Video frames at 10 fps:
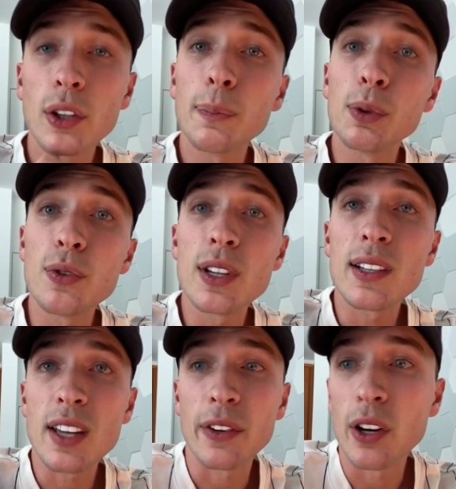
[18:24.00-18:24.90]
You end up
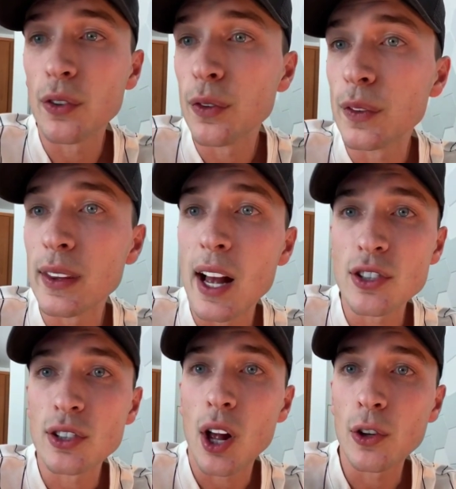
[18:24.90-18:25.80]
losing
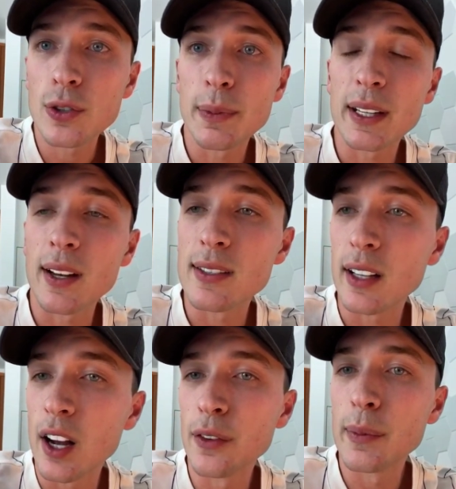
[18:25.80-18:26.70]
$750,000
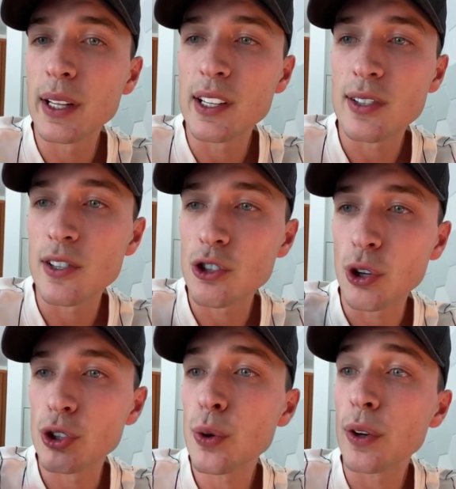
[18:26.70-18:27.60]
because the government is
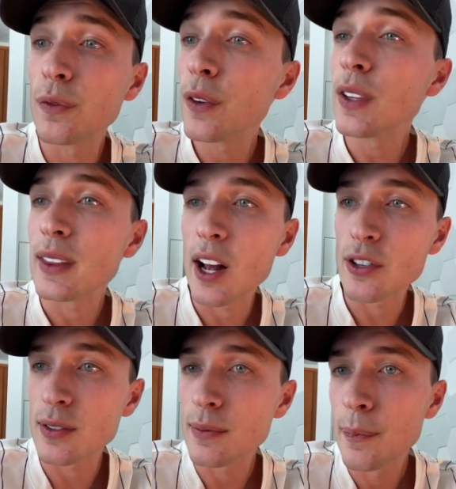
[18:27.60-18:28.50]
insured
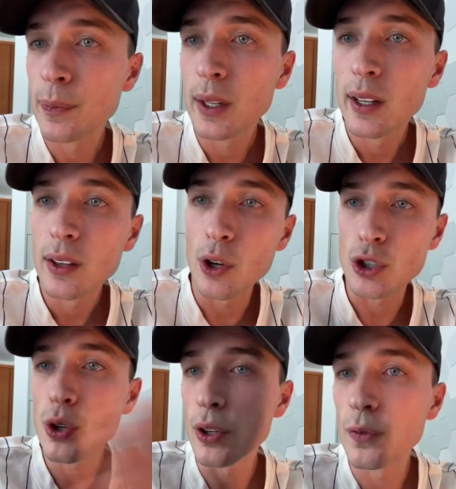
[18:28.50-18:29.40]
$250,000.
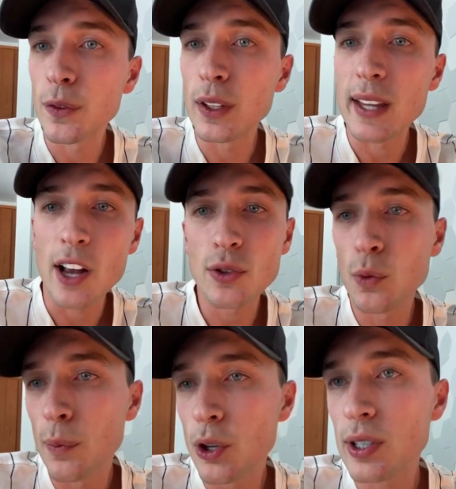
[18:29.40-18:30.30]
Those
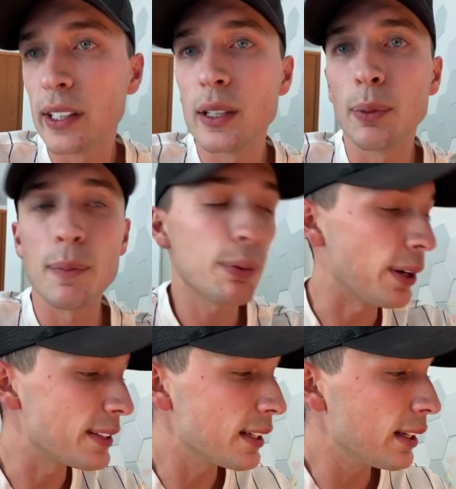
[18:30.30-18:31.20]
$250,000 will most likely be
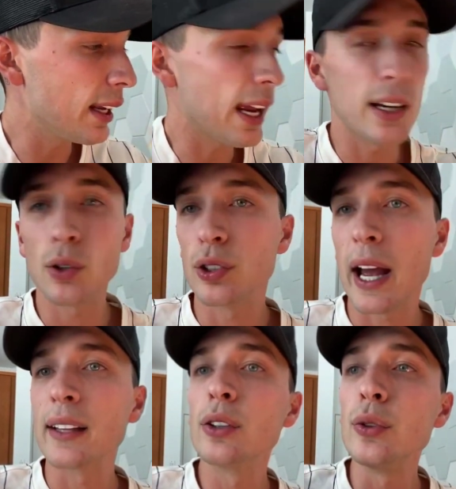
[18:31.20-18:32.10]
printed, and
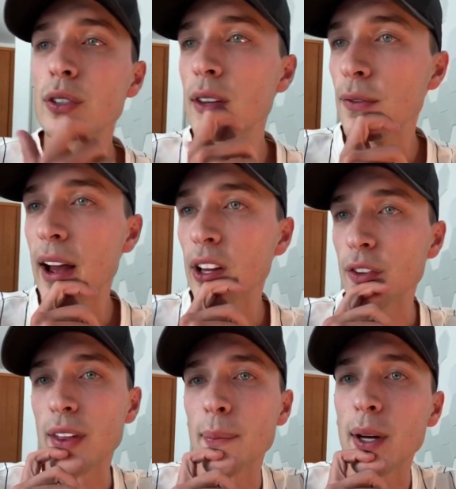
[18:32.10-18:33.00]
it'll dilute the
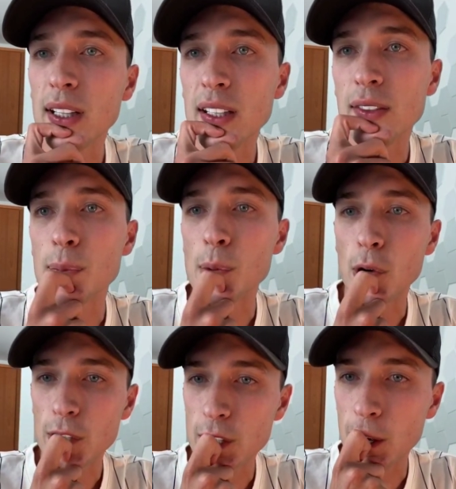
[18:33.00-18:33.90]
value of that money even
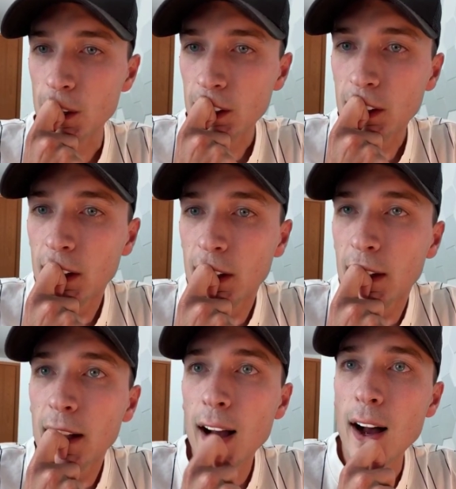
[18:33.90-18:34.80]
more. So
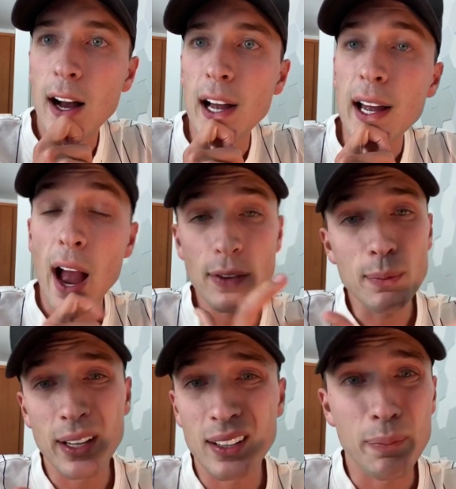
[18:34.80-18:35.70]

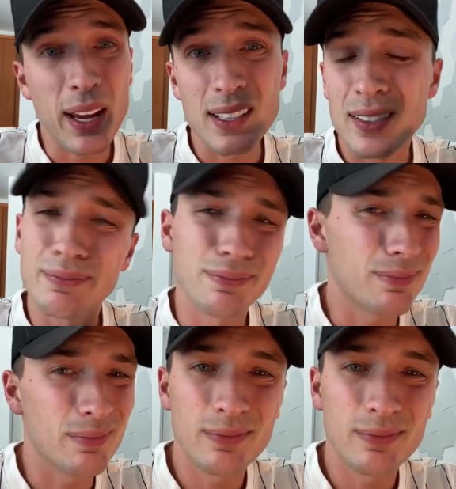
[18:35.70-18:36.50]
having money in the banks,